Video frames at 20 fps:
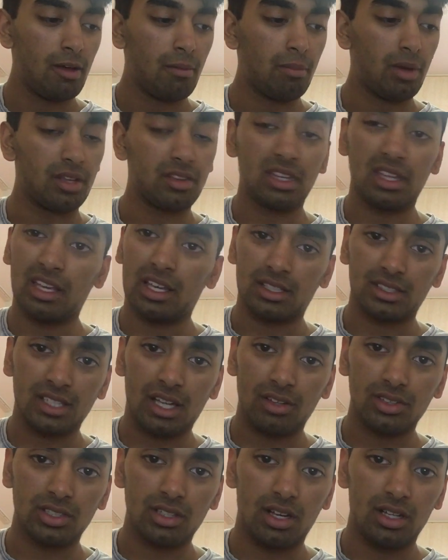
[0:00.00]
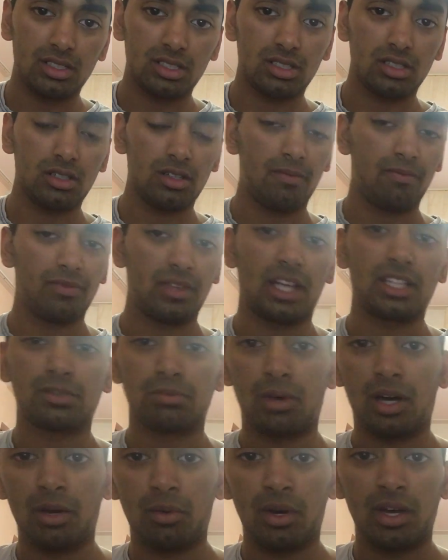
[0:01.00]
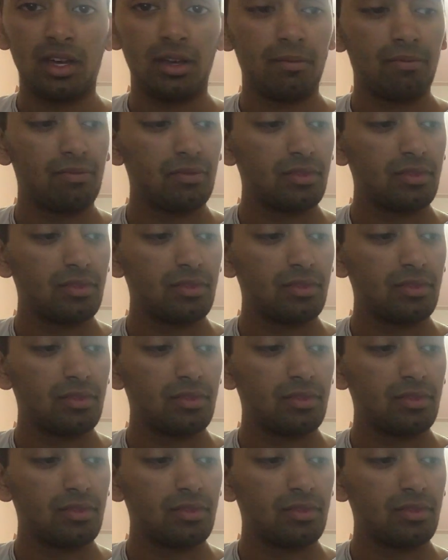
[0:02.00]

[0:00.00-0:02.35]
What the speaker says: but it sounds nice. That's my way.